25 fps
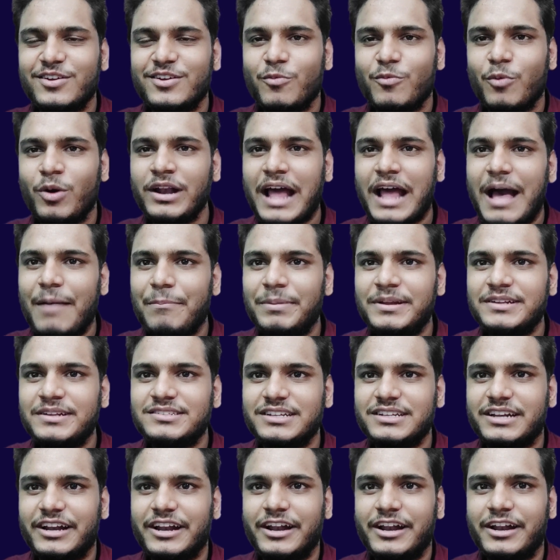what
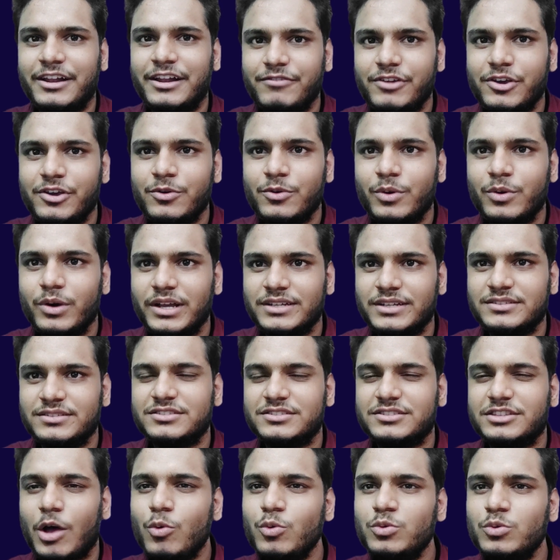happens in an interview
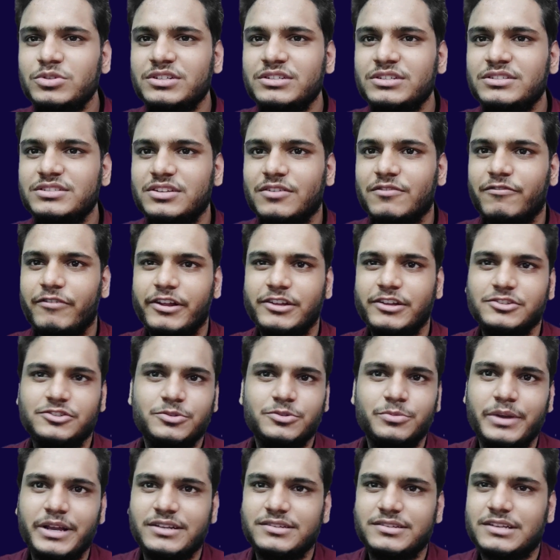is thousands of
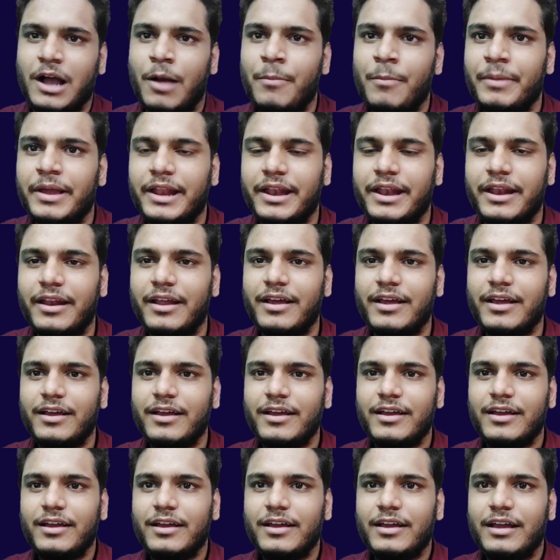resumes come in
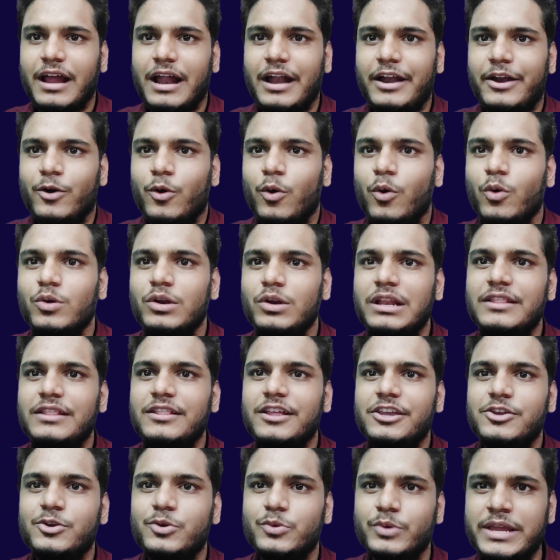and only
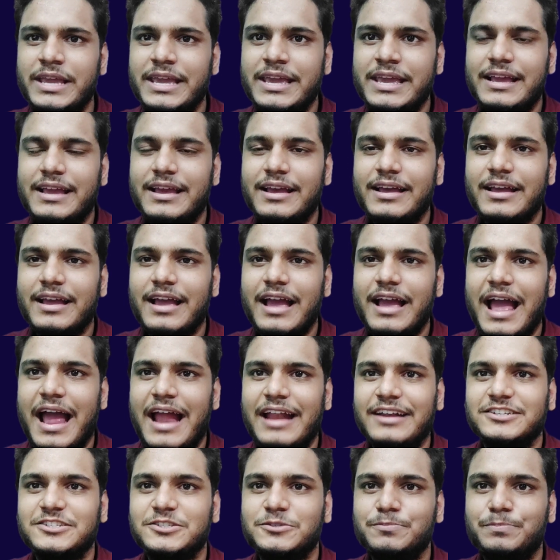the unique
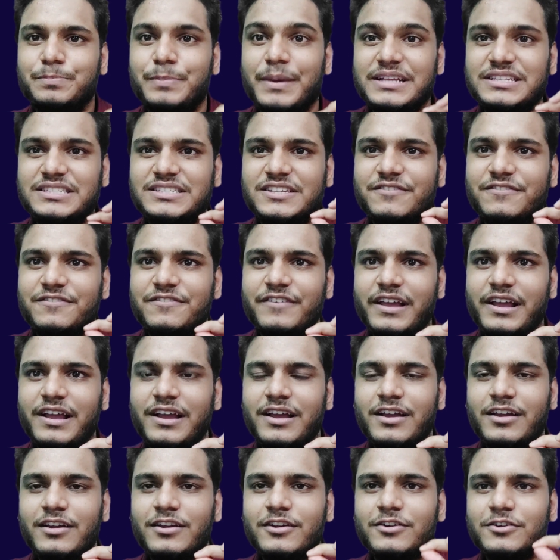and
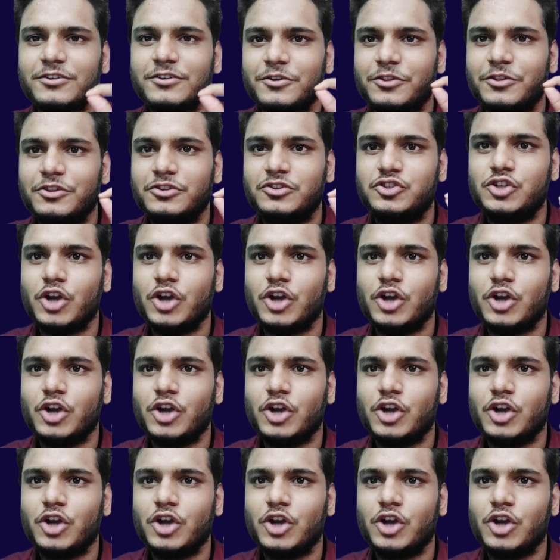specific to the